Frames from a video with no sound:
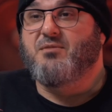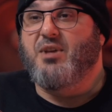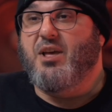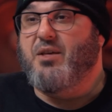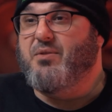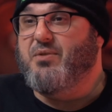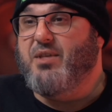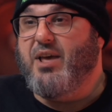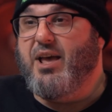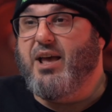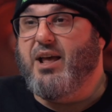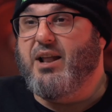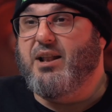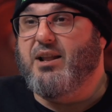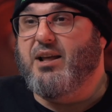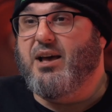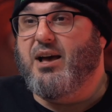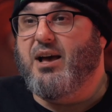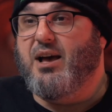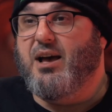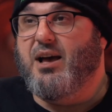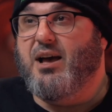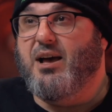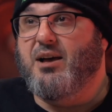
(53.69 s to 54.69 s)
And then
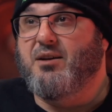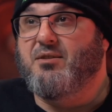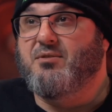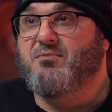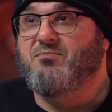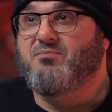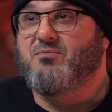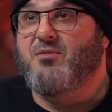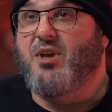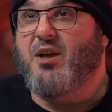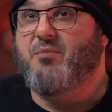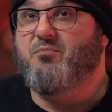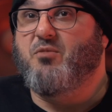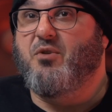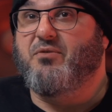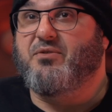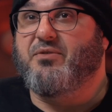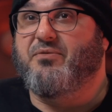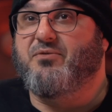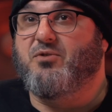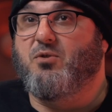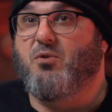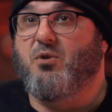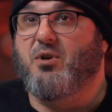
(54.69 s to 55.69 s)
I moved
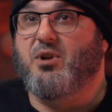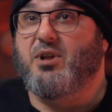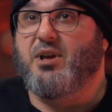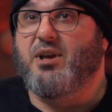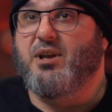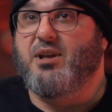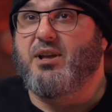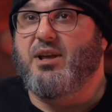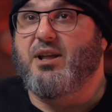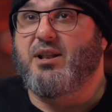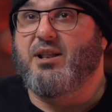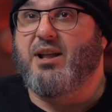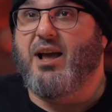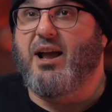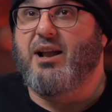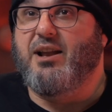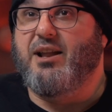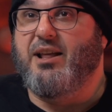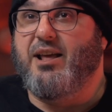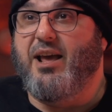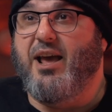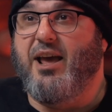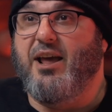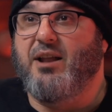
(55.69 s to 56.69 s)
to Florida in
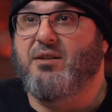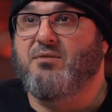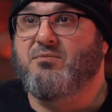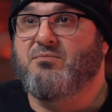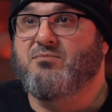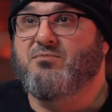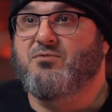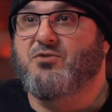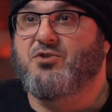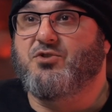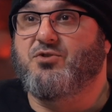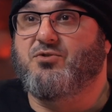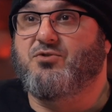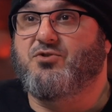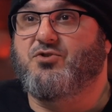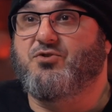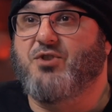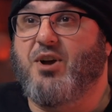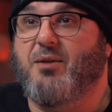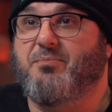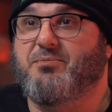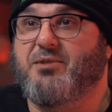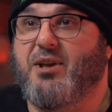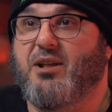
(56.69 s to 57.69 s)
98,
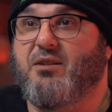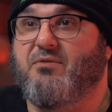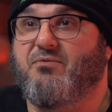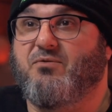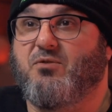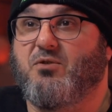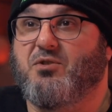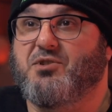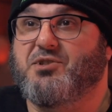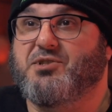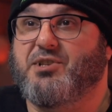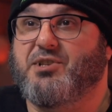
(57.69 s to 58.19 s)
dropped out of Full